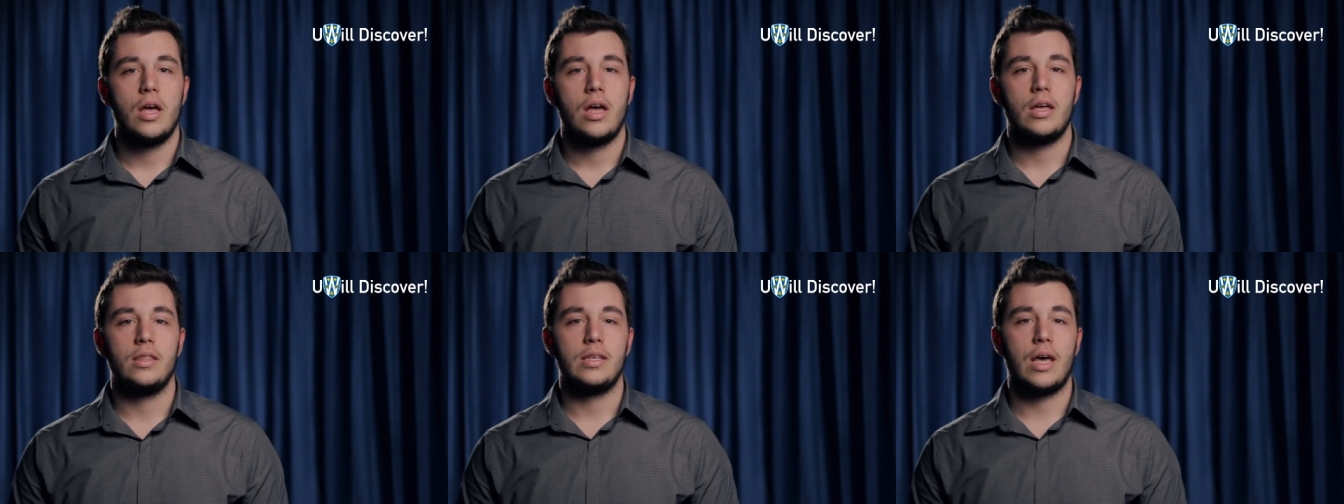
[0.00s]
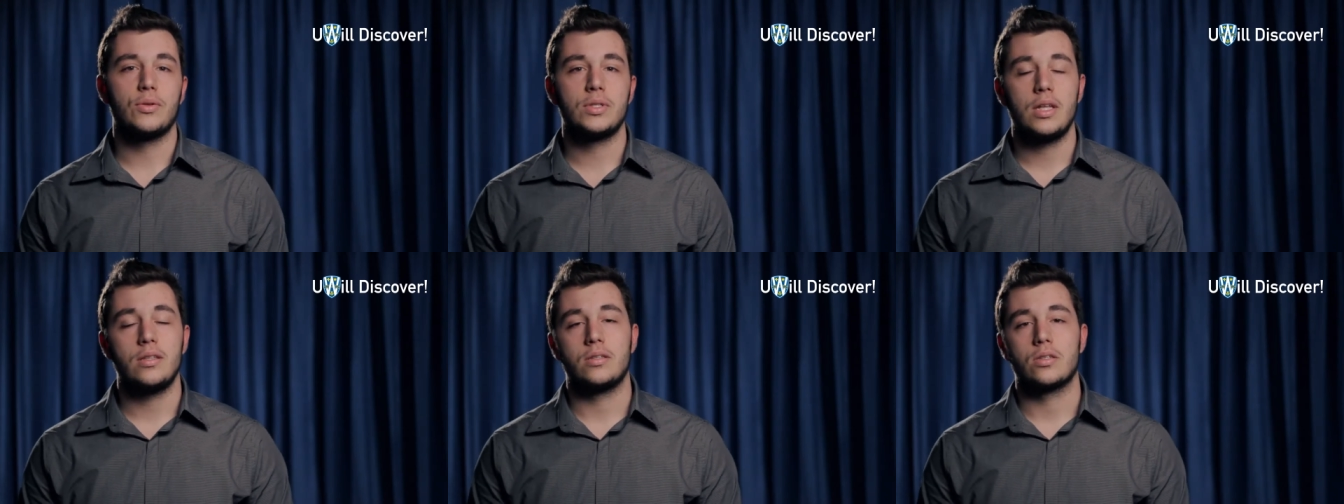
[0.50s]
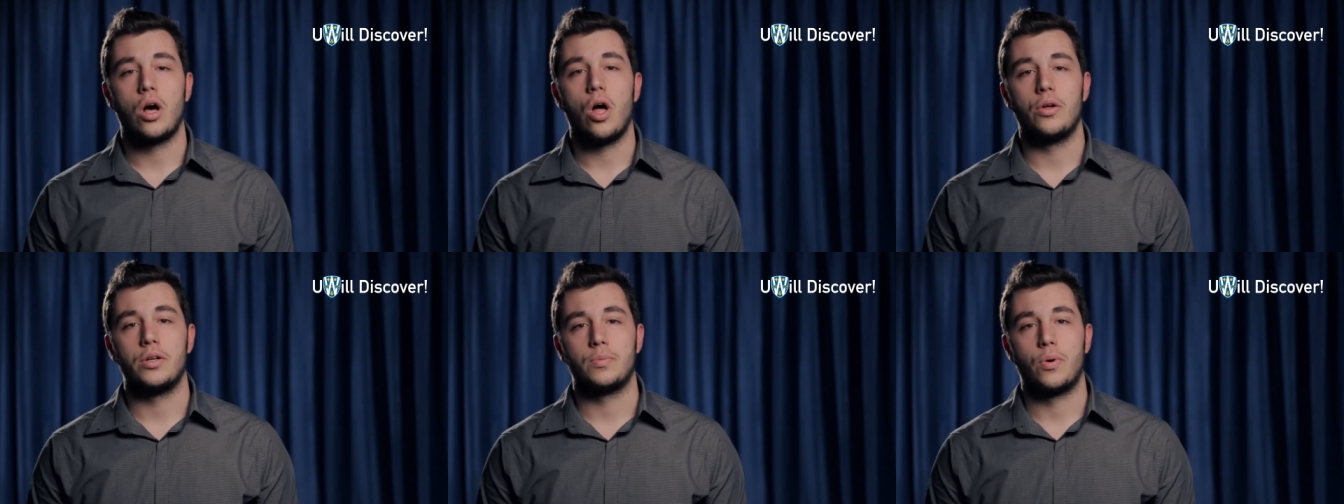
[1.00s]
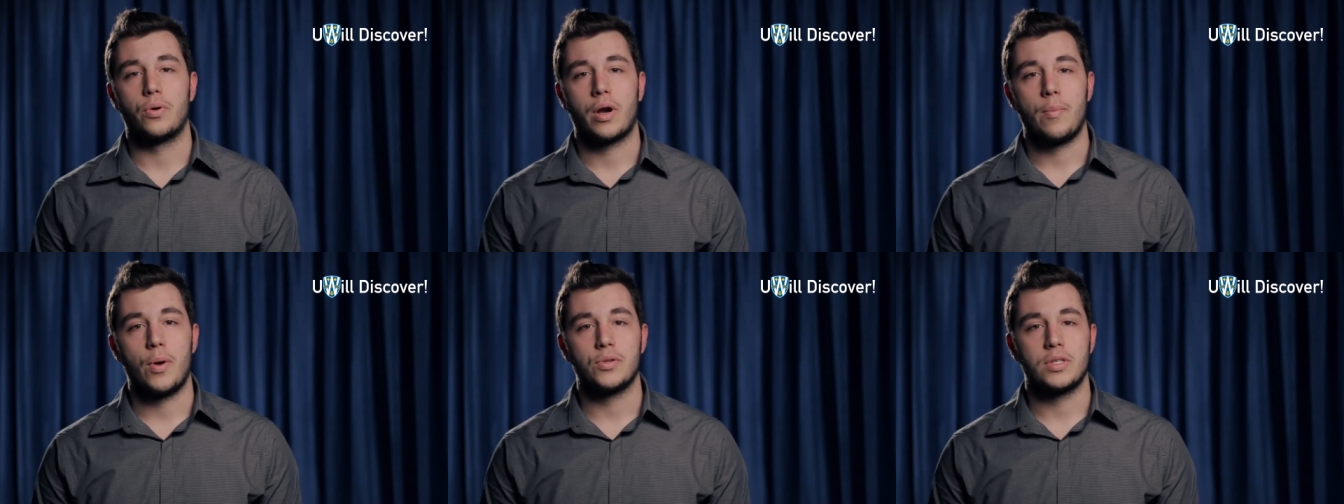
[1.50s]
In the Outstanding Scholars
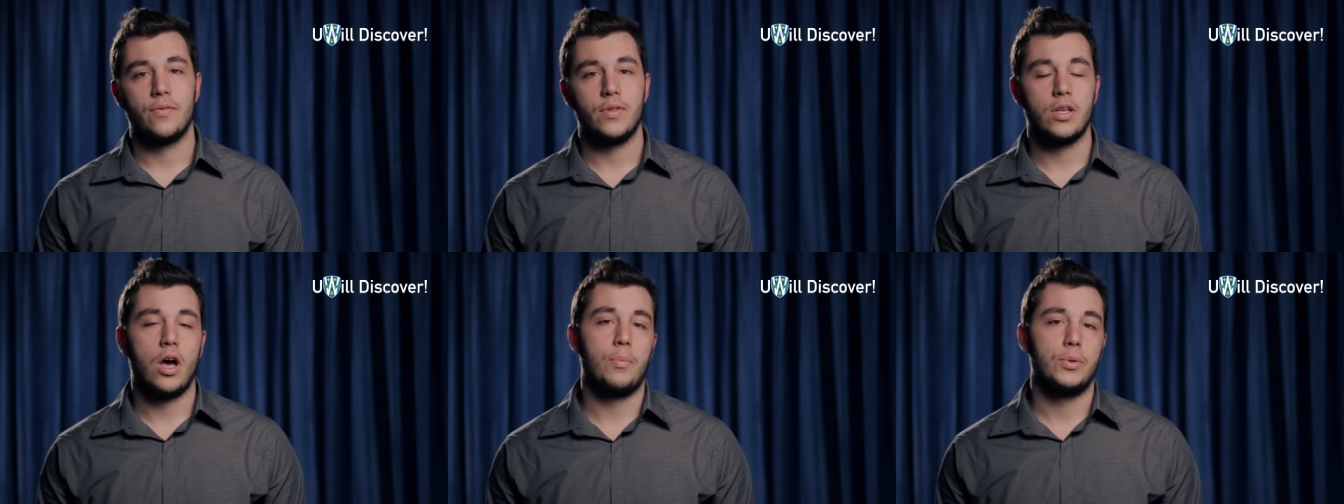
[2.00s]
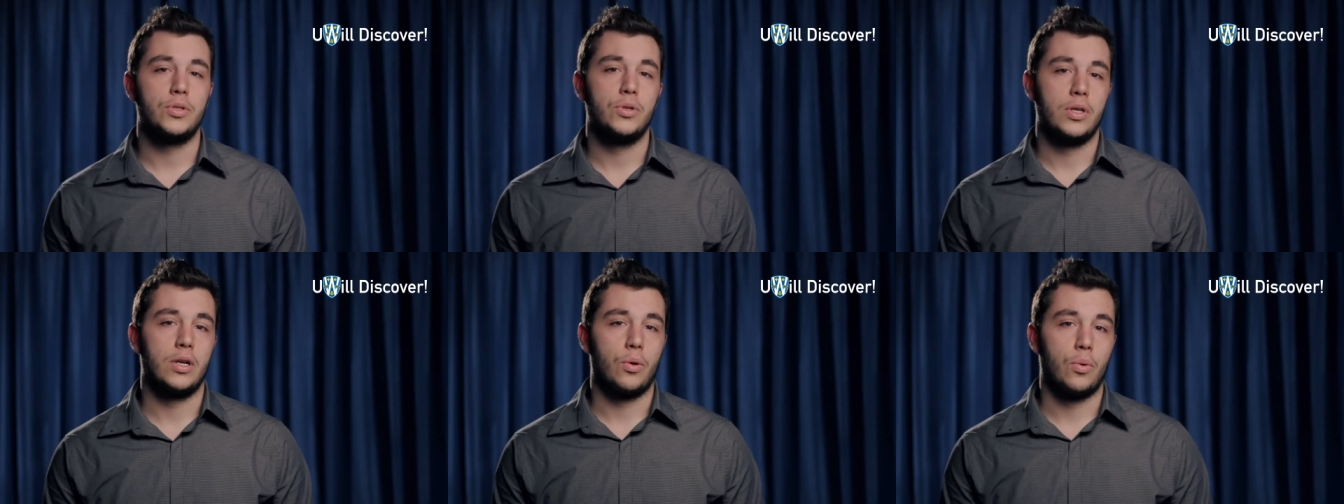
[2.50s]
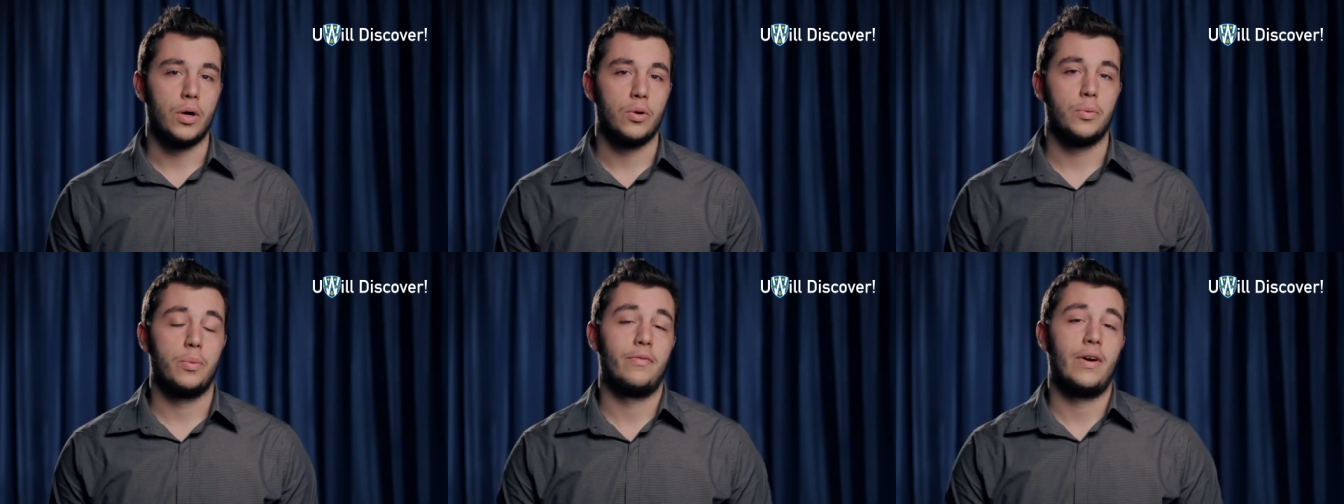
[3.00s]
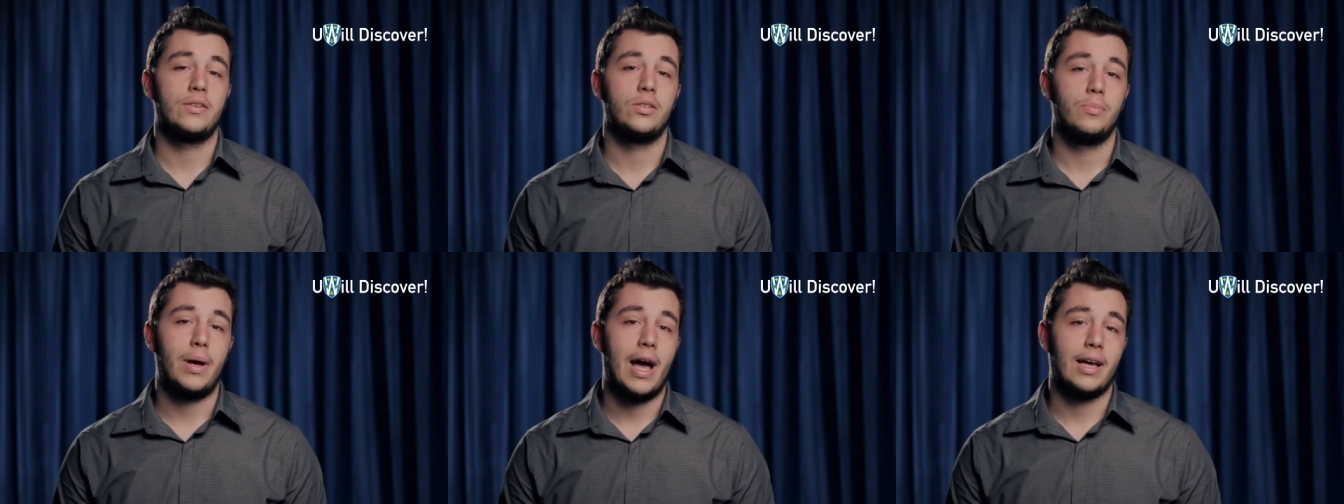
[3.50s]
program, I was given the opportunity to work with
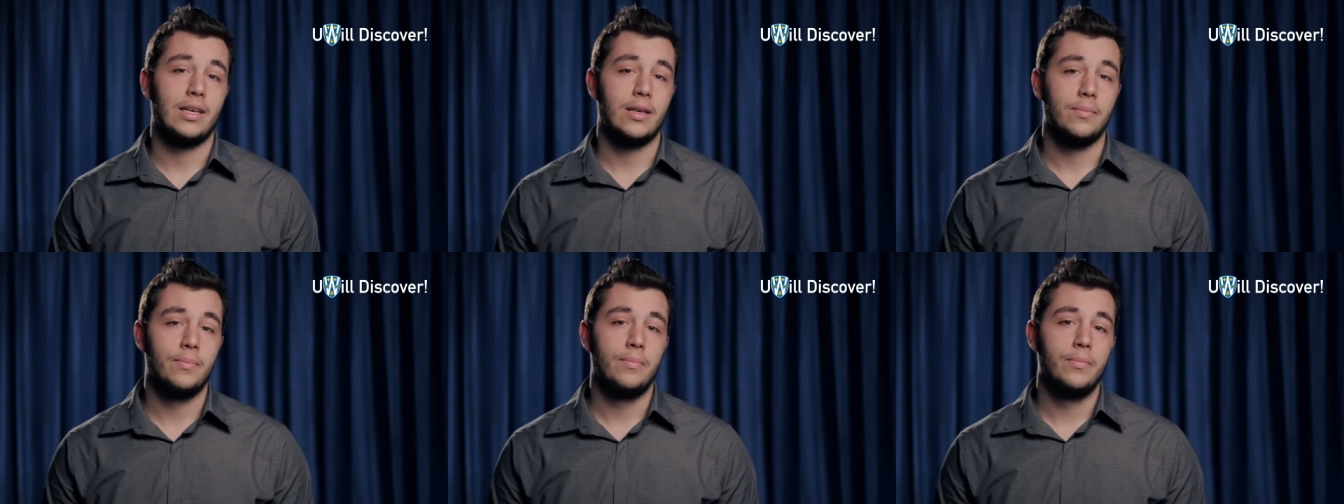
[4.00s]
Professor Backey